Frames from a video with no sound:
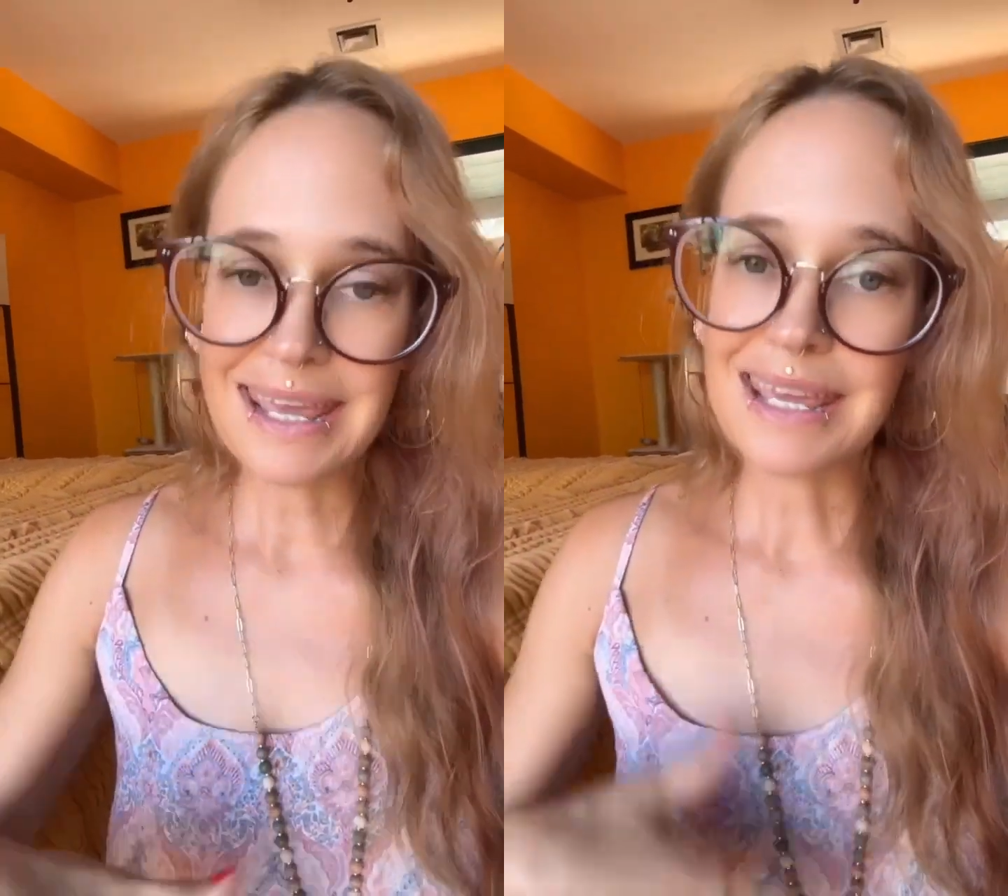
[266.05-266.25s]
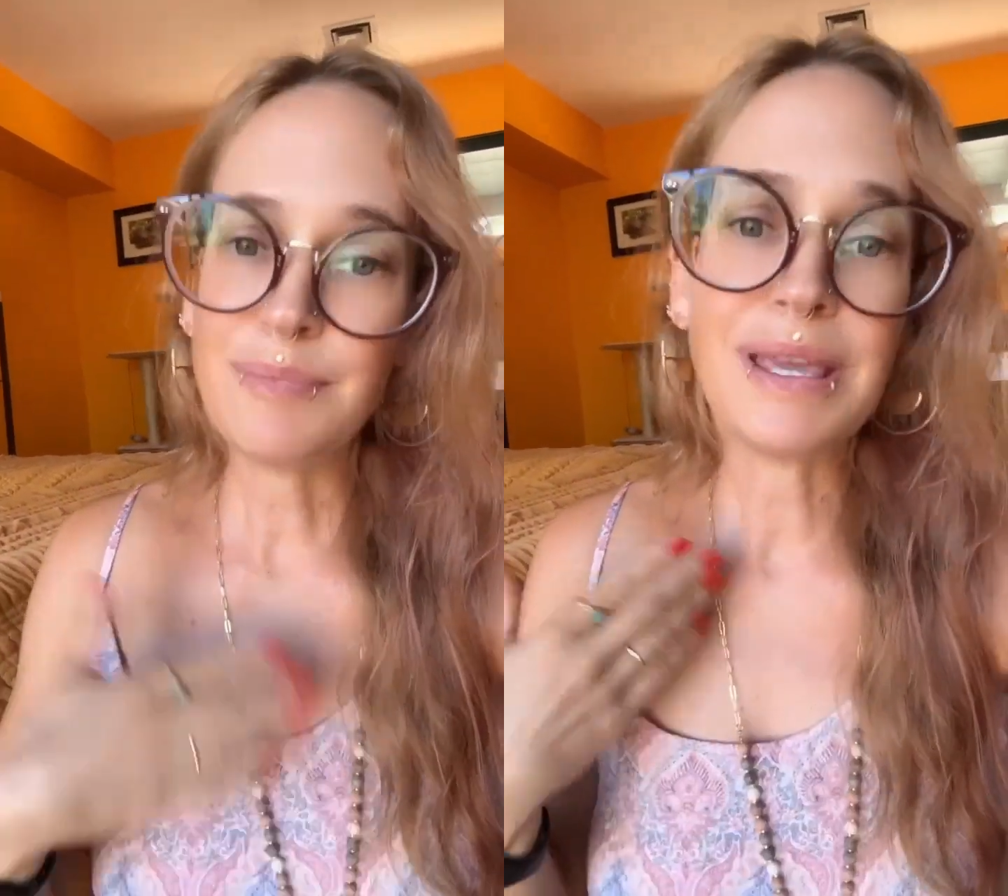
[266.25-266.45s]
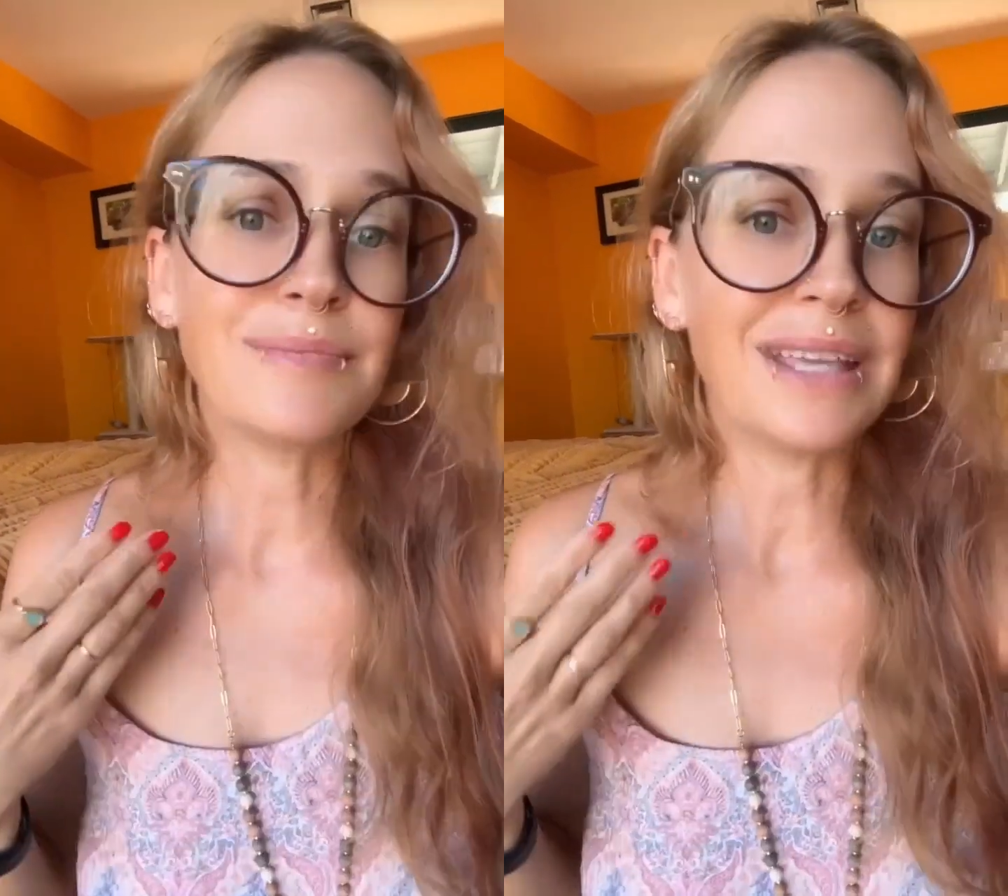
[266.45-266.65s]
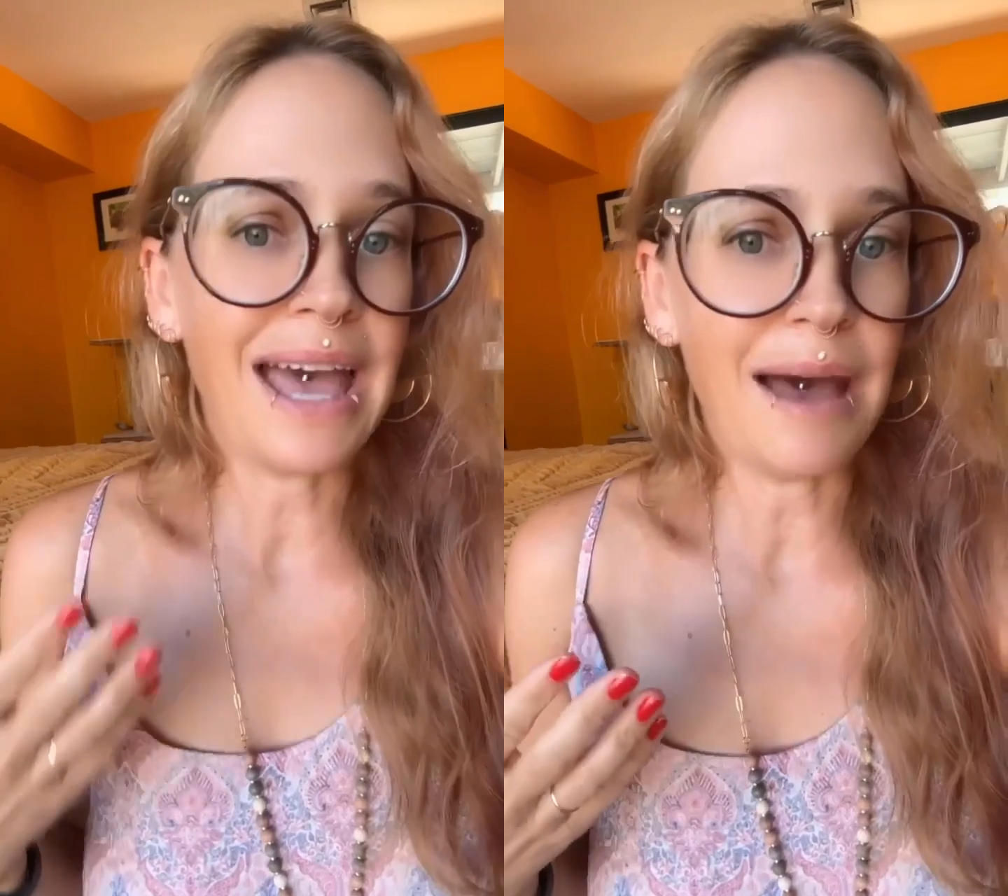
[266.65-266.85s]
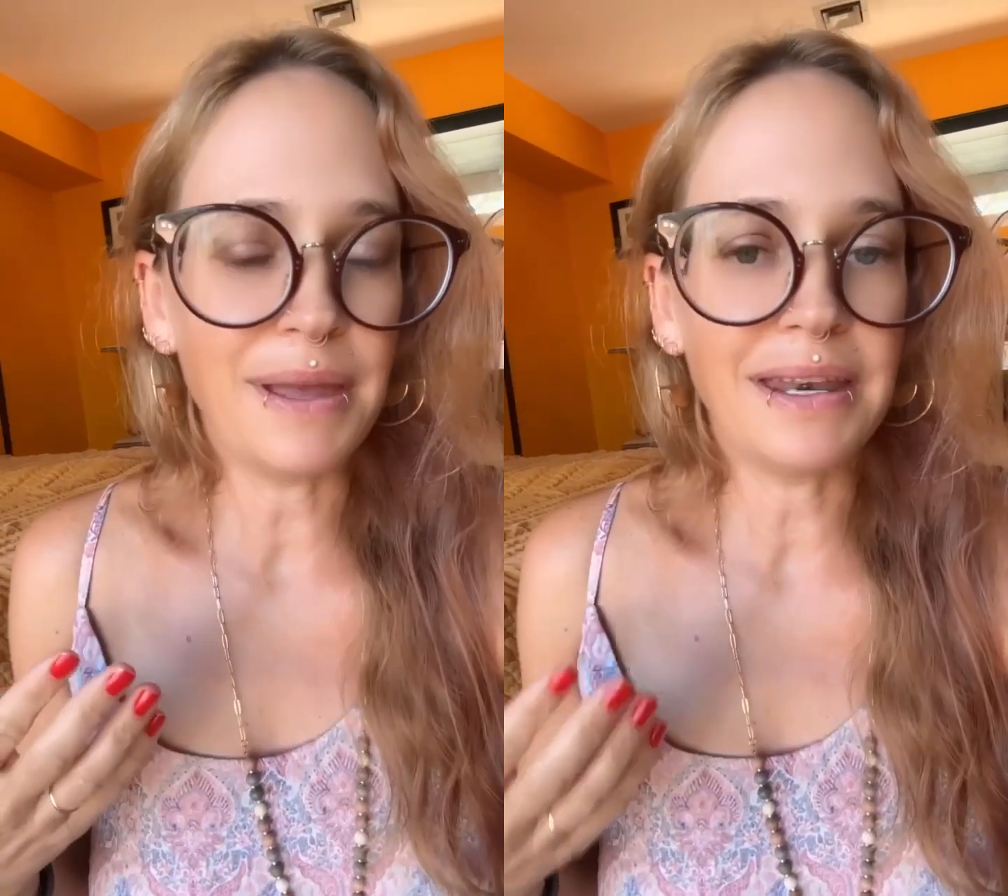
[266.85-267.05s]
it becomes a
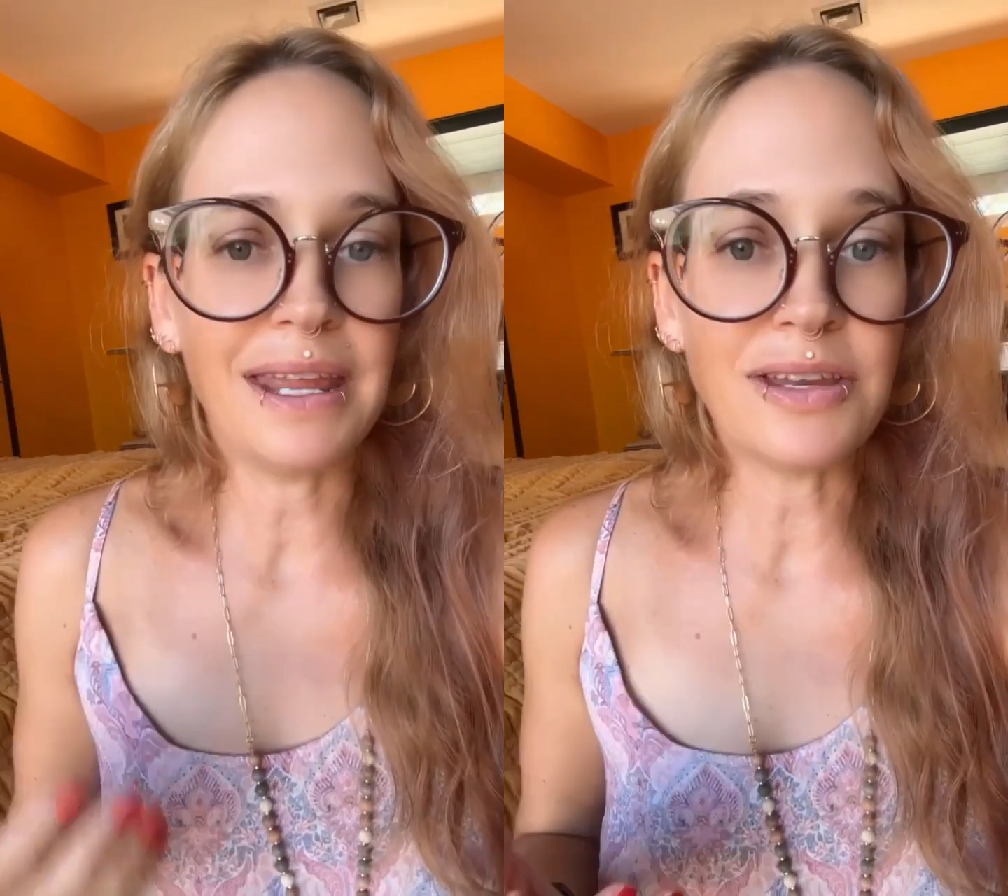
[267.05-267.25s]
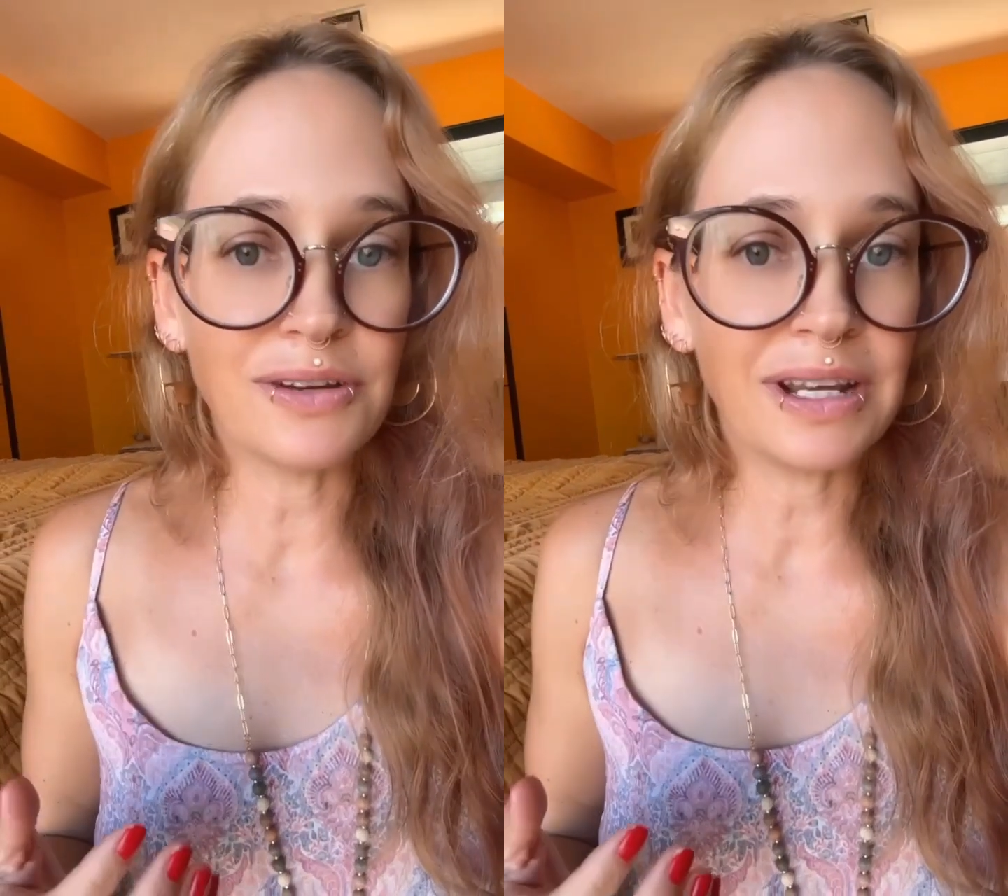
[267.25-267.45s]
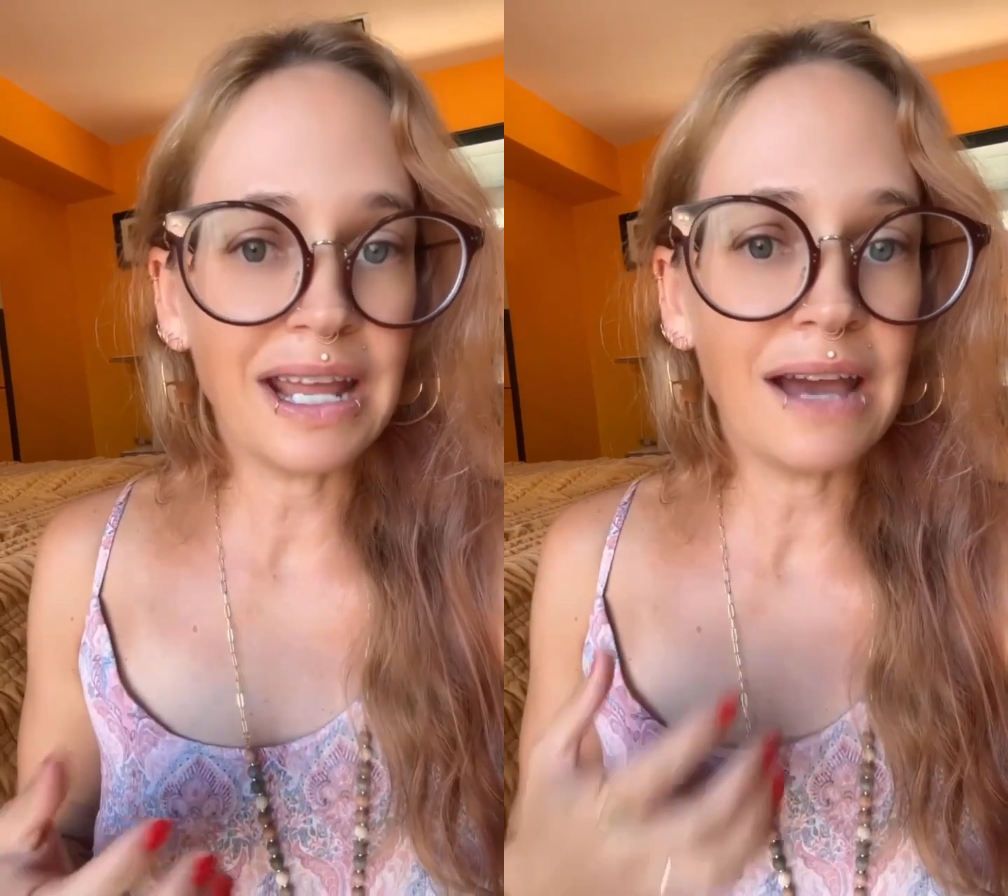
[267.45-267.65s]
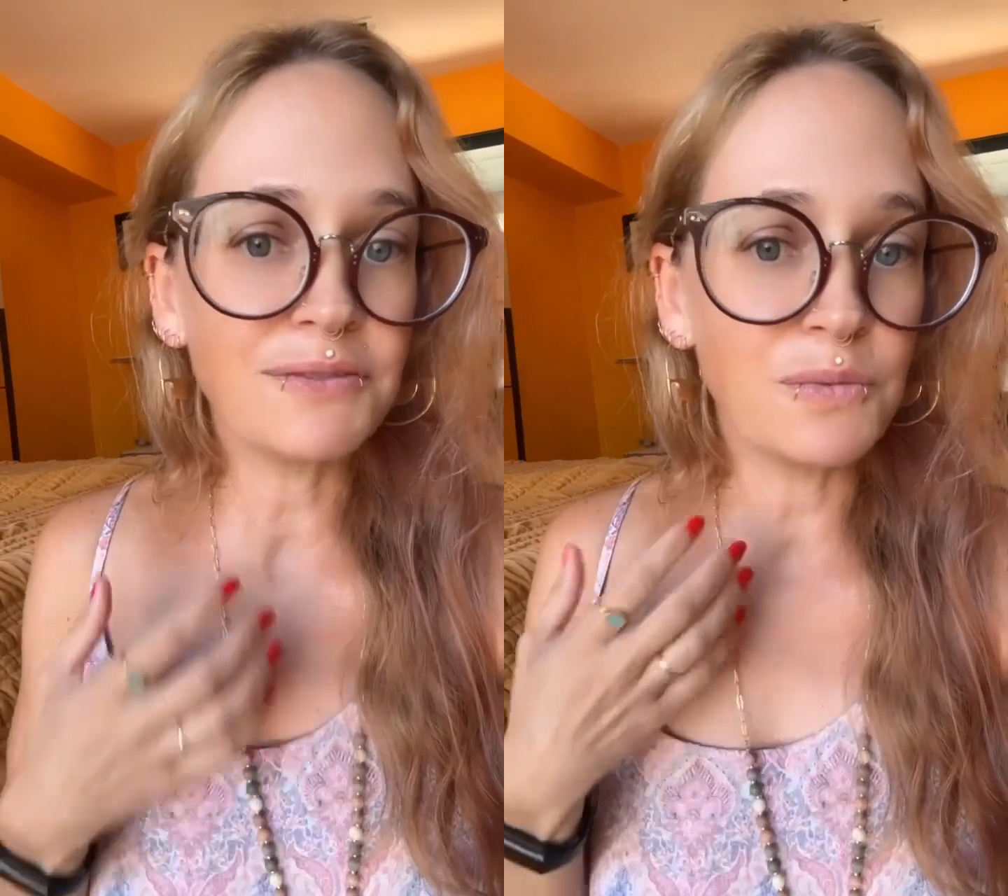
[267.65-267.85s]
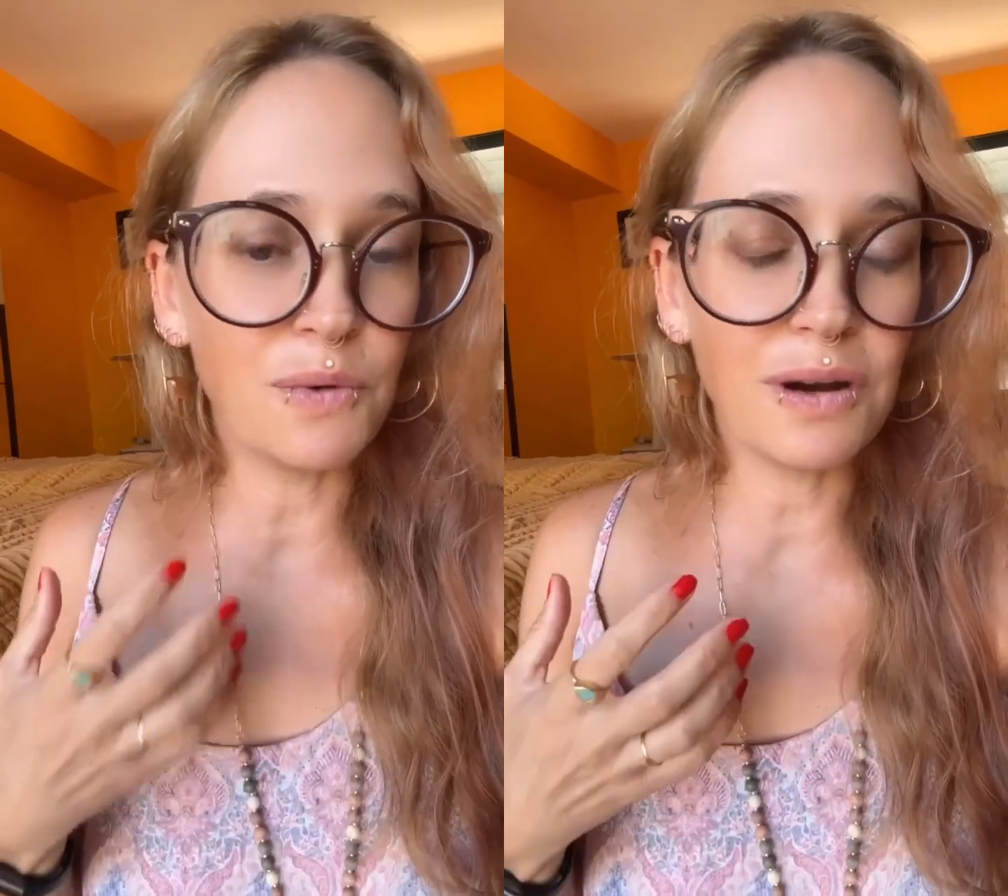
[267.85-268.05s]
habit, and you're gonna have
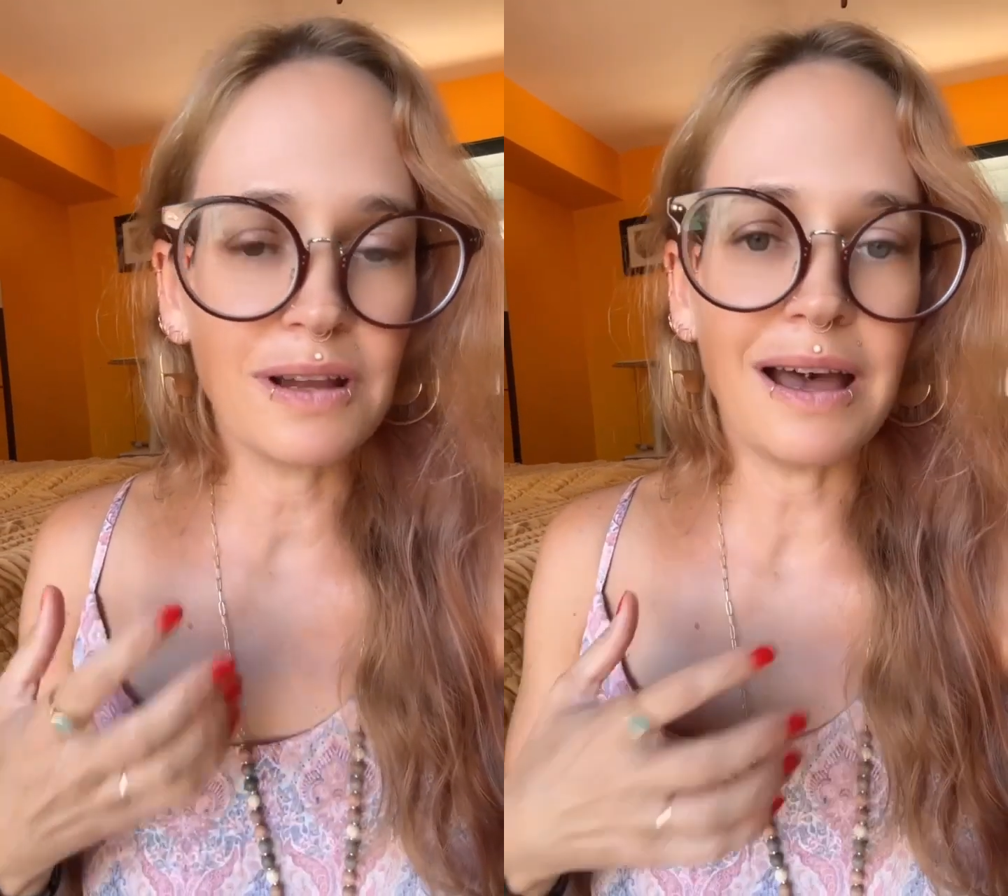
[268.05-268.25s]
to work